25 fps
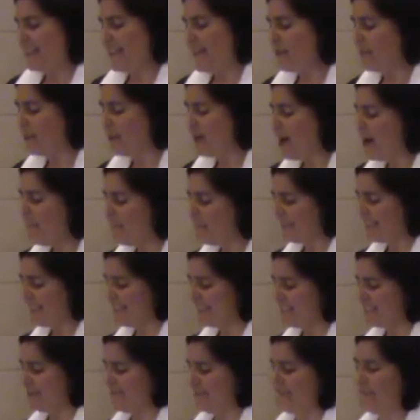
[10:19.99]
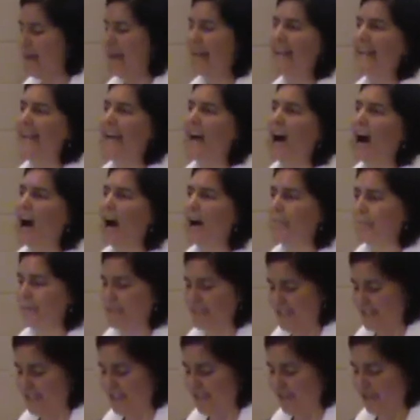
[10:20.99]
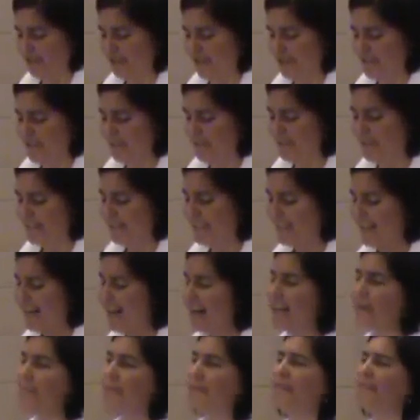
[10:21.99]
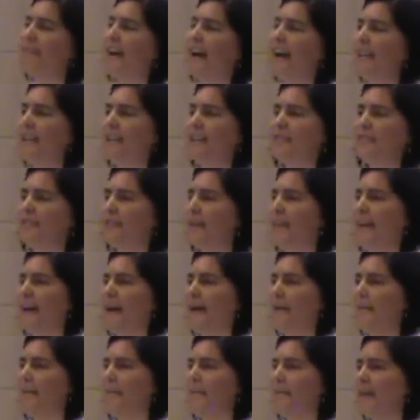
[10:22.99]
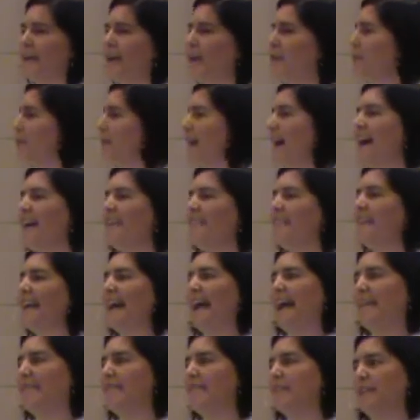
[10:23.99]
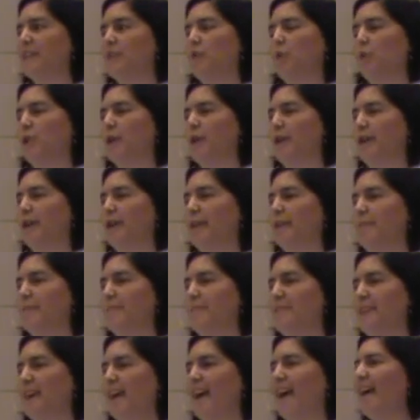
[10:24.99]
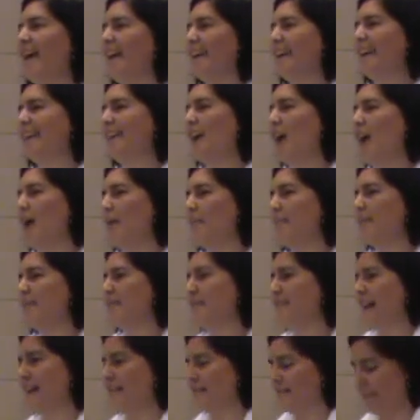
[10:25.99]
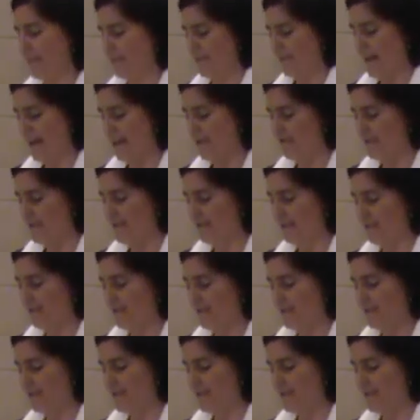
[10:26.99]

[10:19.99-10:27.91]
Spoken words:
They were up against many obstacles, but God provided for them around every corner, on top of every mountain.